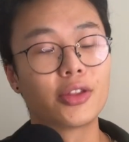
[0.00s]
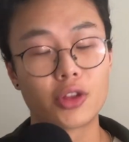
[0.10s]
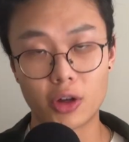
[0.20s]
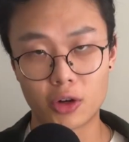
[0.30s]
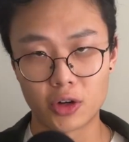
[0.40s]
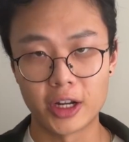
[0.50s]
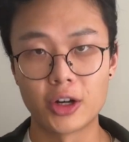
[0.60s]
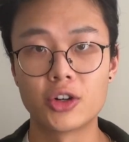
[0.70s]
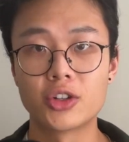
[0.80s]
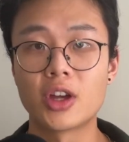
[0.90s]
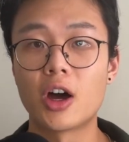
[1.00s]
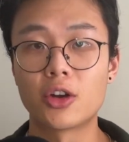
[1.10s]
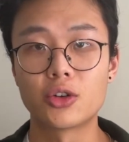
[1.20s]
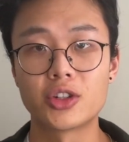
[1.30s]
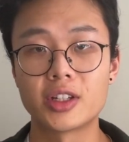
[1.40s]
the creators
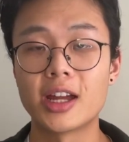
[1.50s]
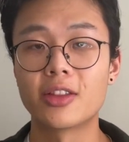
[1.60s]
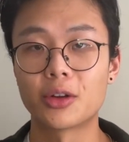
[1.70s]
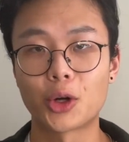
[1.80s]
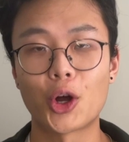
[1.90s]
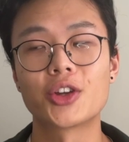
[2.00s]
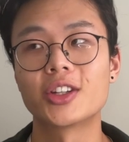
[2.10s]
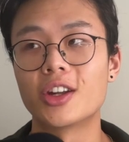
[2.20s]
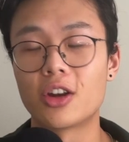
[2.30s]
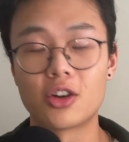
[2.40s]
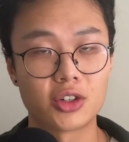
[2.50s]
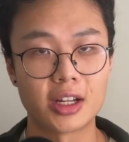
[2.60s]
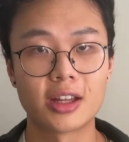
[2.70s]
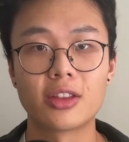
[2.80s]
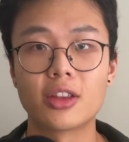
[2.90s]
understand their content and
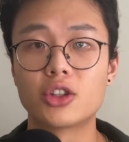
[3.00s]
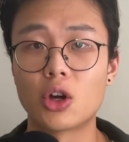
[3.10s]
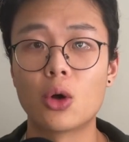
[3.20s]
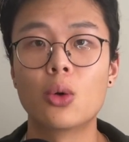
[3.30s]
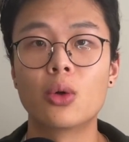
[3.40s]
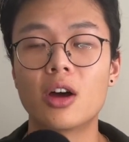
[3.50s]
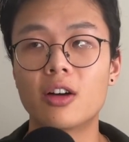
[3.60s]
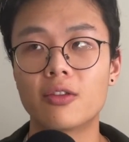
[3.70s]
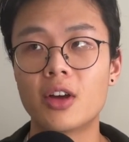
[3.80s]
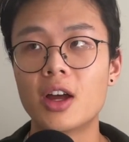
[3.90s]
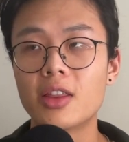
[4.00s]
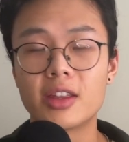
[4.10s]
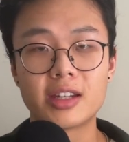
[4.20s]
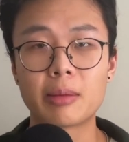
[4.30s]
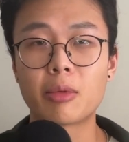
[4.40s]
understand the tone of the
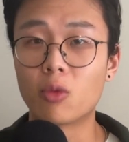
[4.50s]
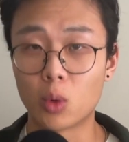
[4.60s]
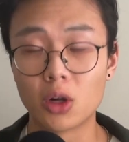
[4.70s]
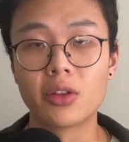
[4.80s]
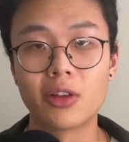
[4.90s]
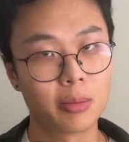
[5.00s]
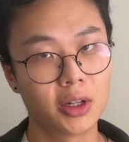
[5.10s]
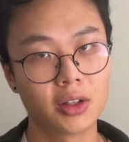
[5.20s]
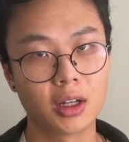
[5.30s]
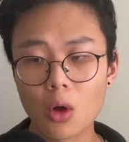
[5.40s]
type of world they're building.